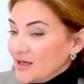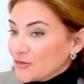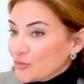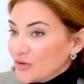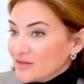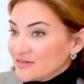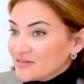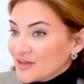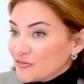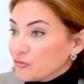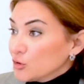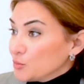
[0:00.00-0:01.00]
It was
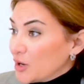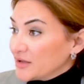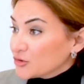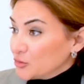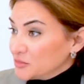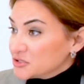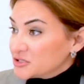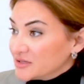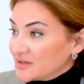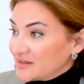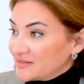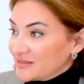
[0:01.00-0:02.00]
a Fulbright
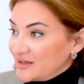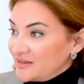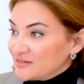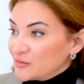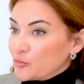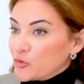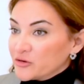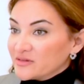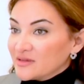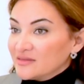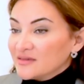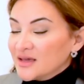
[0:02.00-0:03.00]
Commission, and they
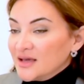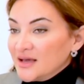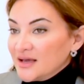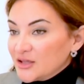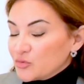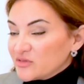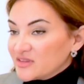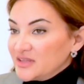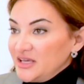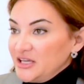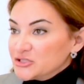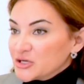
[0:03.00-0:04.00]
supported. It was in
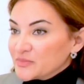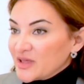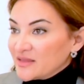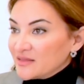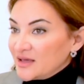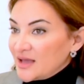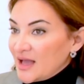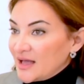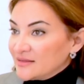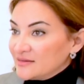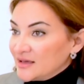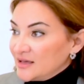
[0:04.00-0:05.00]
Egypt, and they
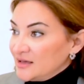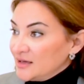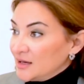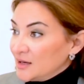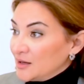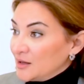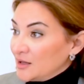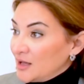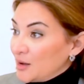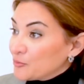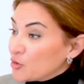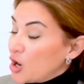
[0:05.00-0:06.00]
had a
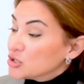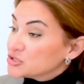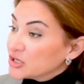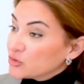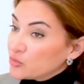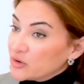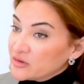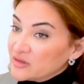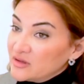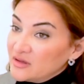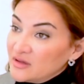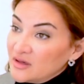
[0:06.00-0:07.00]
uh, a project where
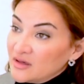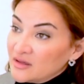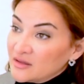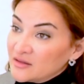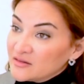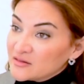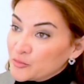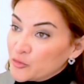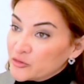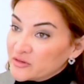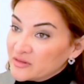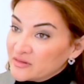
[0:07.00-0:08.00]
they uh,
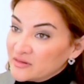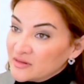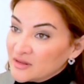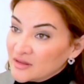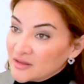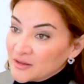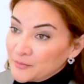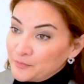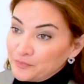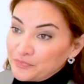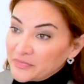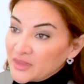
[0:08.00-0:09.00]
supported um,
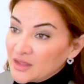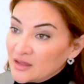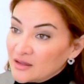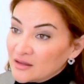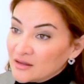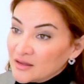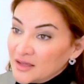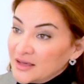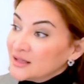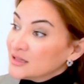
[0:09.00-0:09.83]
uh,